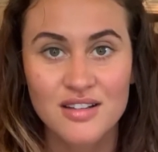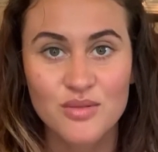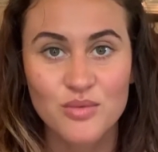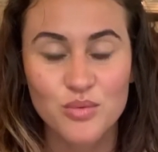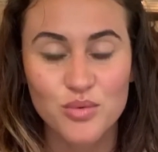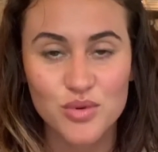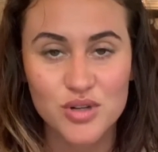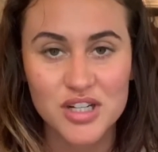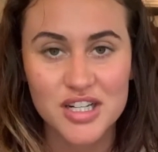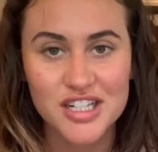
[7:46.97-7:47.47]

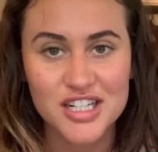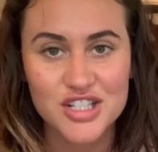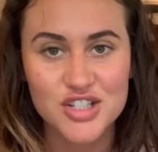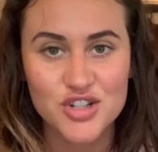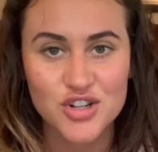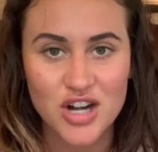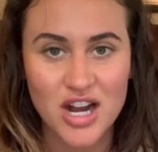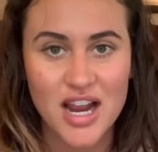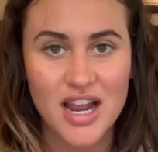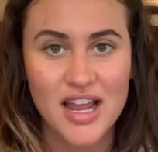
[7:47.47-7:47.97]
we're gonna
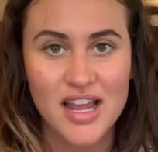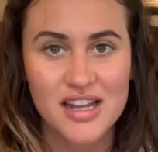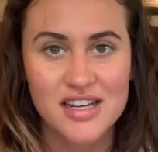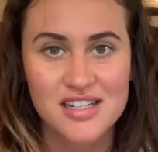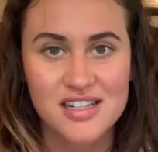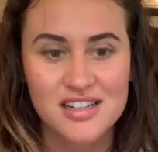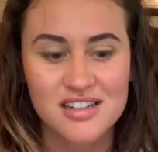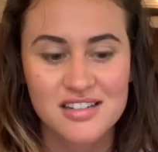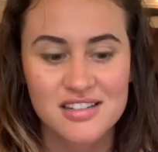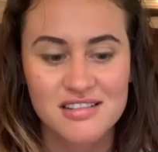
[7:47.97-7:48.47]
try it
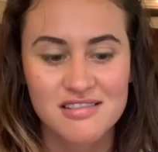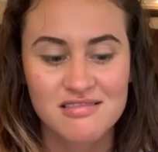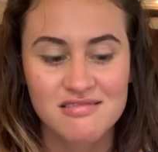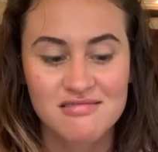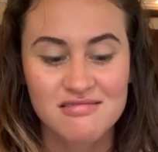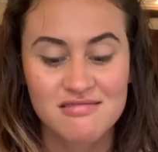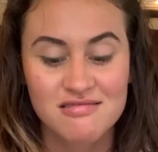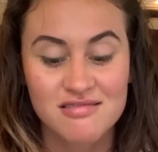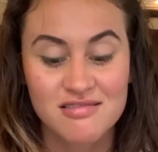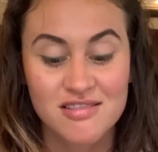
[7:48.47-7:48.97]

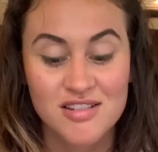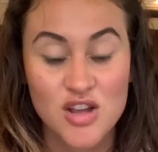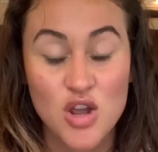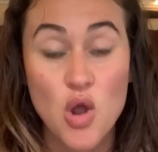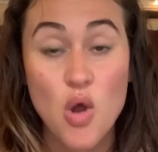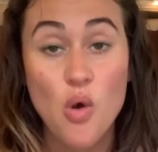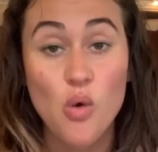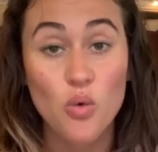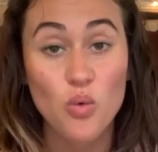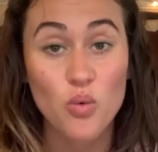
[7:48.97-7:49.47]

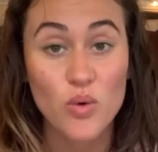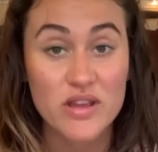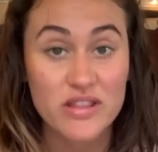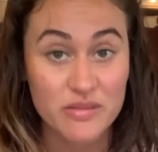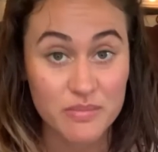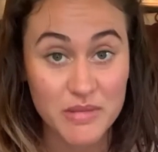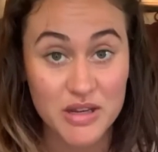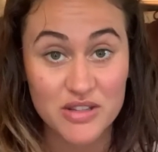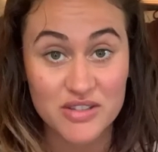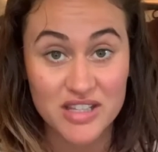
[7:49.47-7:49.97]
with
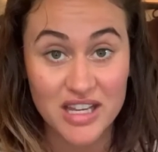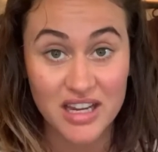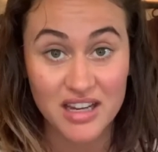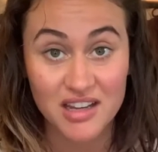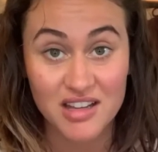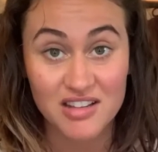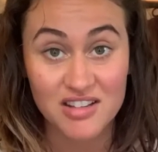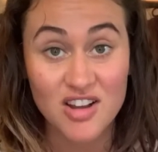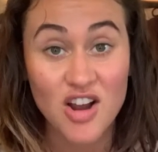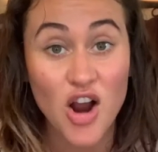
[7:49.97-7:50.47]
music.
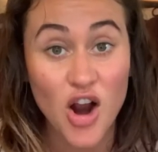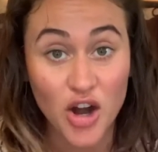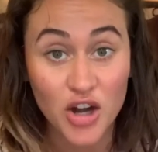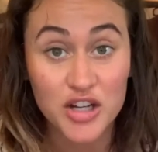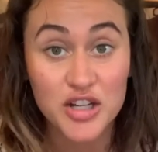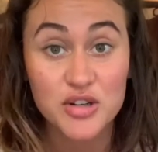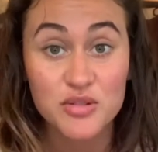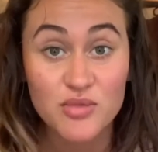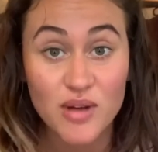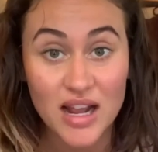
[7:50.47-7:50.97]
Are
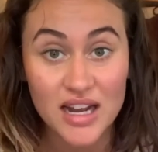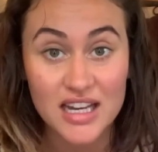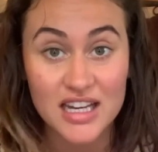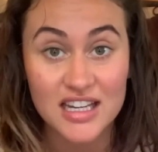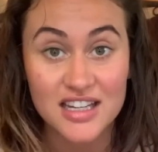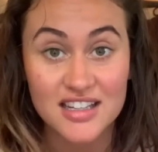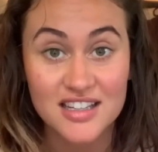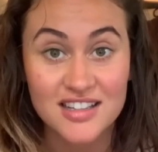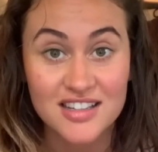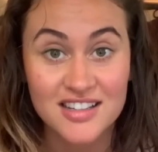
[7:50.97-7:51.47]
you ready?
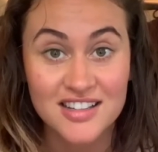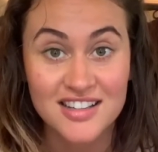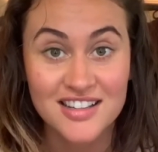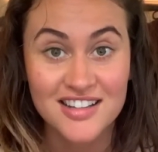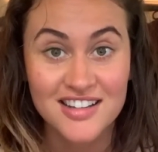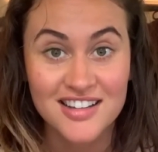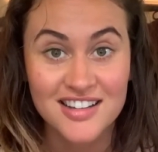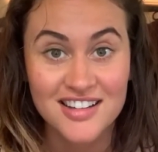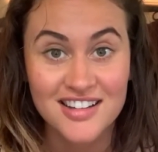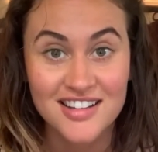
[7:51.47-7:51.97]

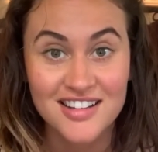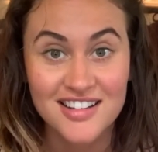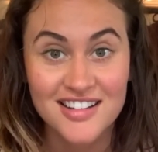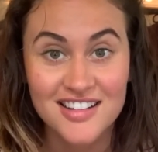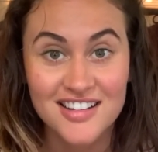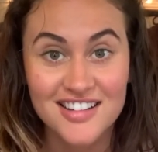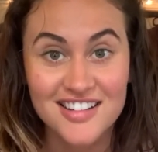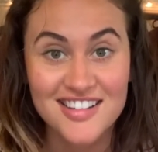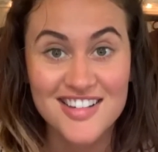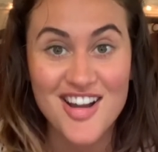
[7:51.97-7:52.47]

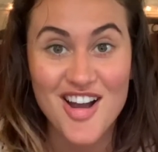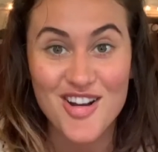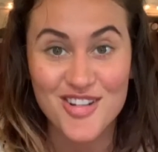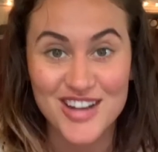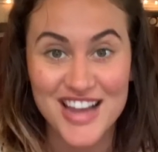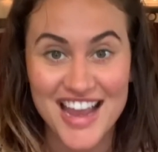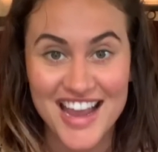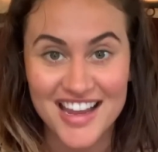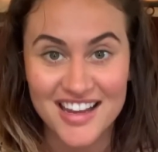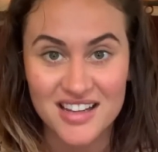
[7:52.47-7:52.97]

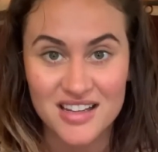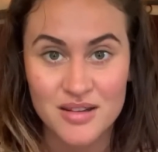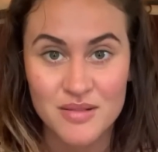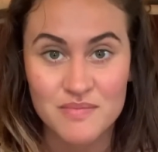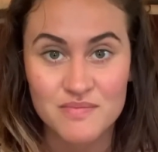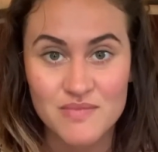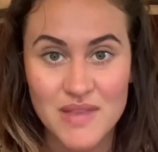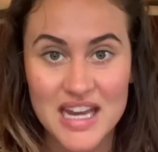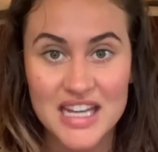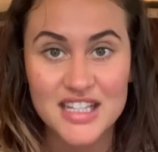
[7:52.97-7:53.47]
Okay,
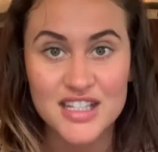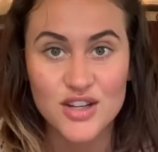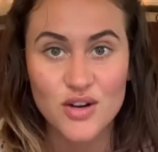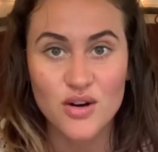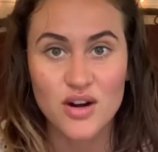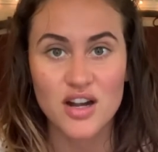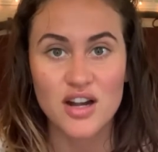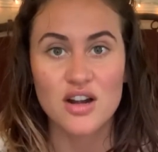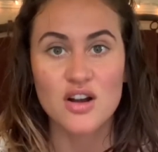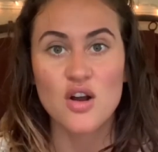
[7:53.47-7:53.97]
make
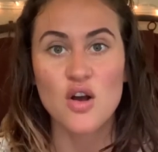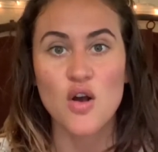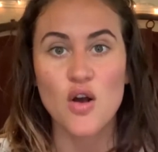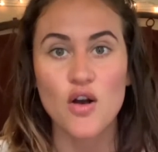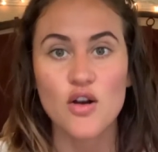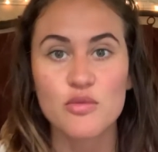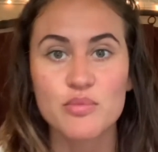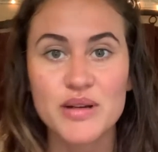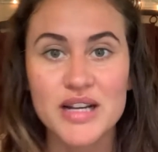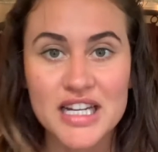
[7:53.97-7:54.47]
your
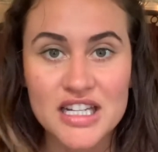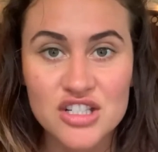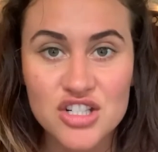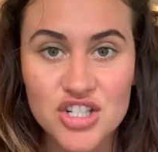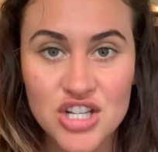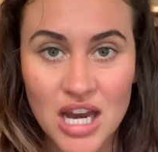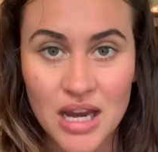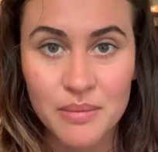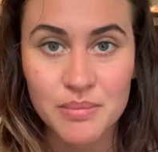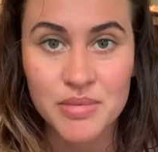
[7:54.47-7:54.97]
opening
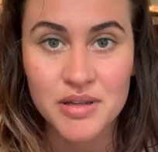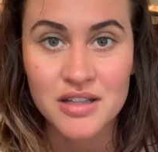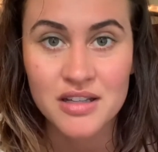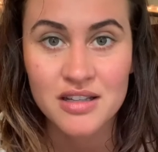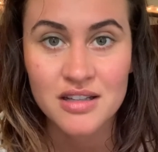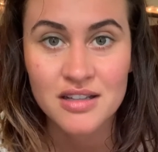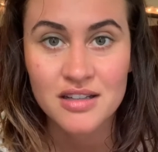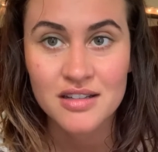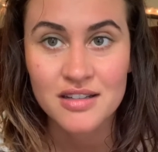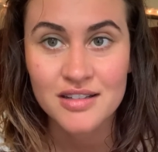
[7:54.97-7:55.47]
shape.
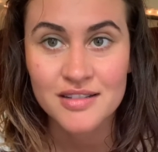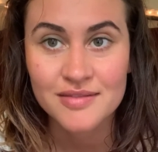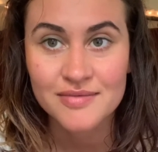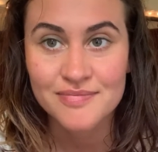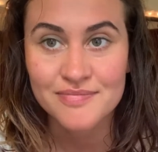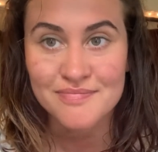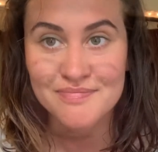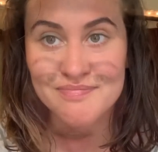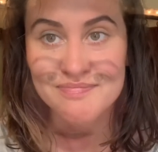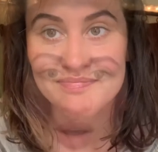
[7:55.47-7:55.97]

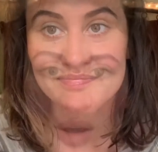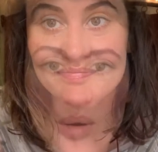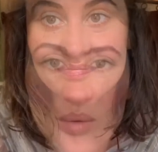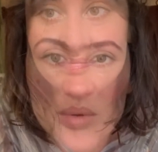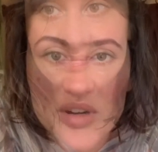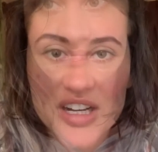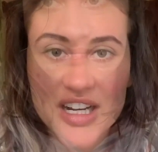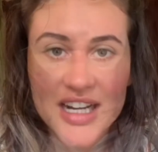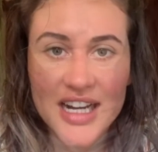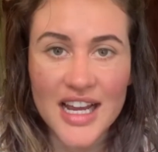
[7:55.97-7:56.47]

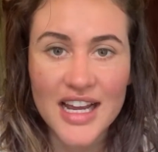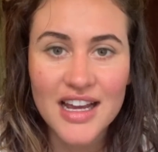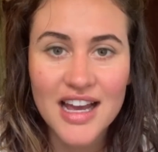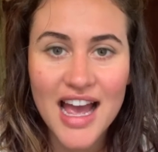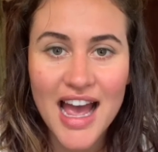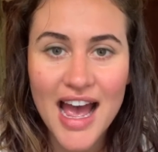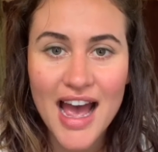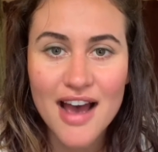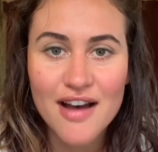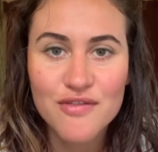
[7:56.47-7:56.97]
We're gonna
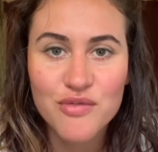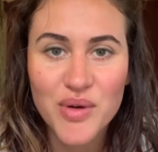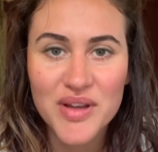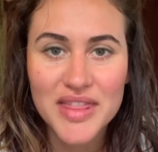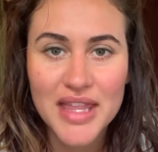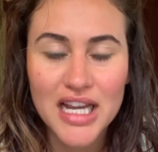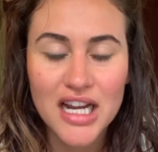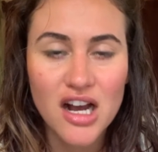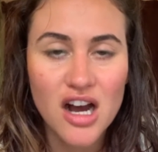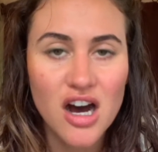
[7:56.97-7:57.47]
have what
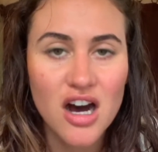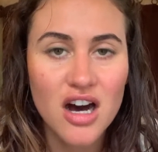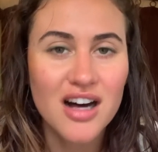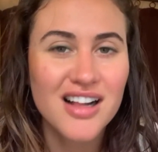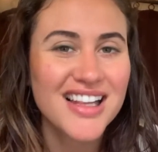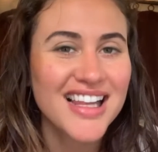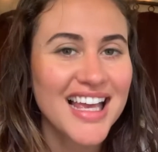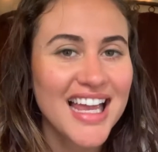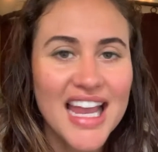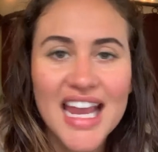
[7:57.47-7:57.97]
they
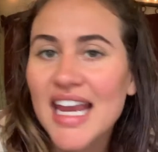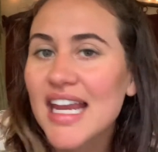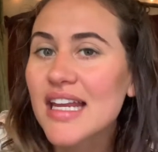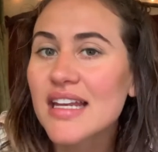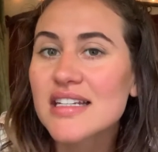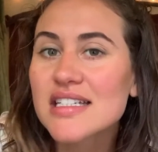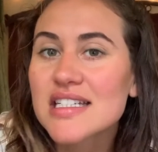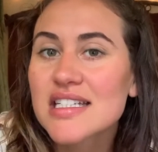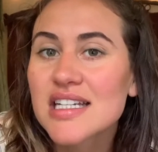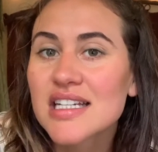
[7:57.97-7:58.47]
call
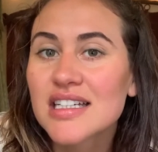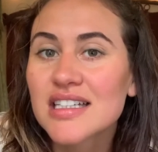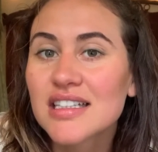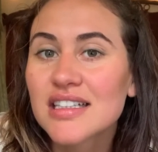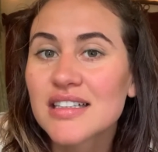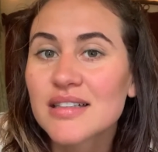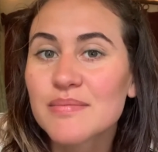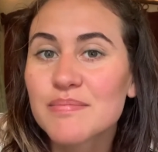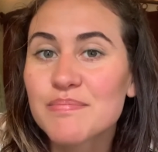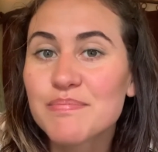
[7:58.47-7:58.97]
8
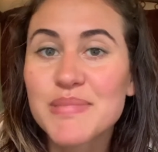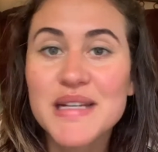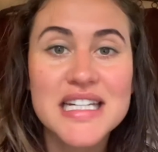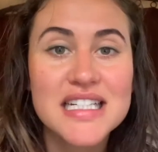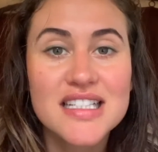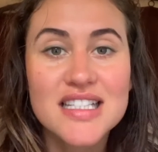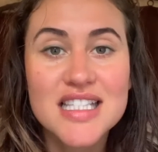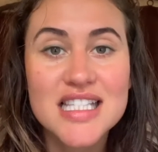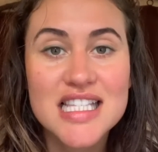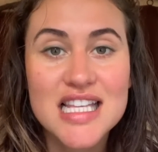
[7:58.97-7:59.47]

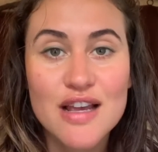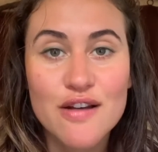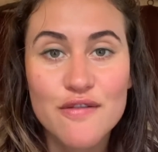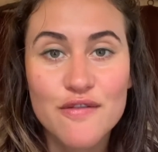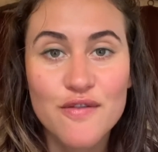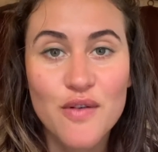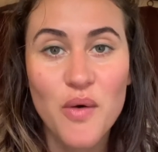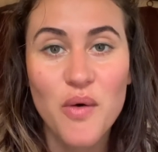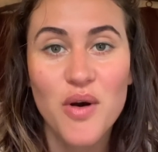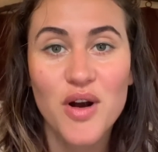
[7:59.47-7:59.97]
beats
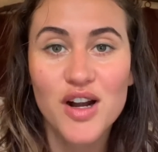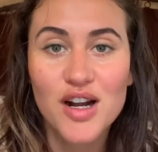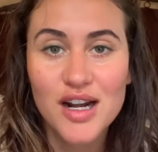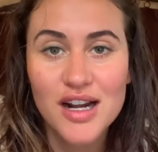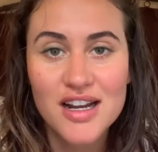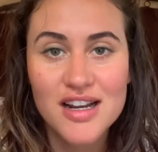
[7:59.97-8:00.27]
for